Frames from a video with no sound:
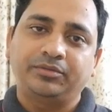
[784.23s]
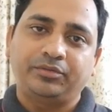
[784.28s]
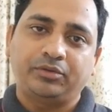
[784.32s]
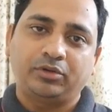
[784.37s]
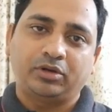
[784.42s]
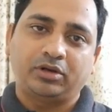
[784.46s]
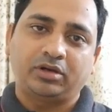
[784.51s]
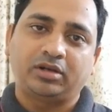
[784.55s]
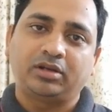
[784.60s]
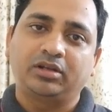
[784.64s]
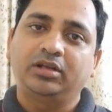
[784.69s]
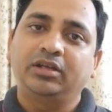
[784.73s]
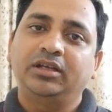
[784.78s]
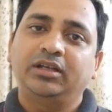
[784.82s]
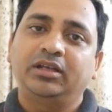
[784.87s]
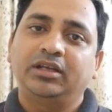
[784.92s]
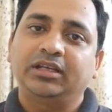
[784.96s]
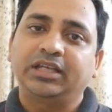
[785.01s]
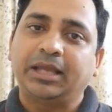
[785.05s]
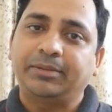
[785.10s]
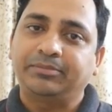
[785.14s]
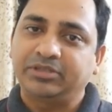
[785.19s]
for
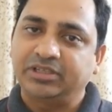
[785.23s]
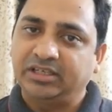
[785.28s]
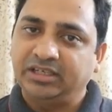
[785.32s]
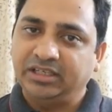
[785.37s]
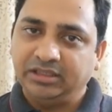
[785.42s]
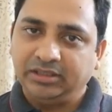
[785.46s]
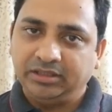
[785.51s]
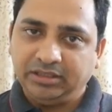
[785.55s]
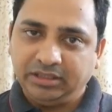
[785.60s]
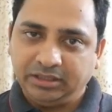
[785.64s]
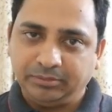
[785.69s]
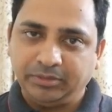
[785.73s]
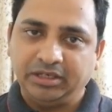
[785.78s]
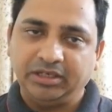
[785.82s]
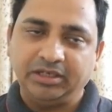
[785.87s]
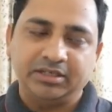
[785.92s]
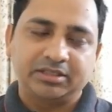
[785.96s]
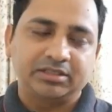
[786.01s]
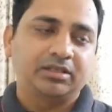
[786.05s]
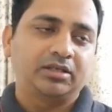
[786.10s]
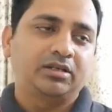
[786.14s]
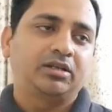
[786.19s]
capturing email
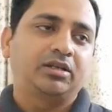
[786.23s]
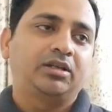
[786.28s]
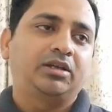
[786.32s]
leads.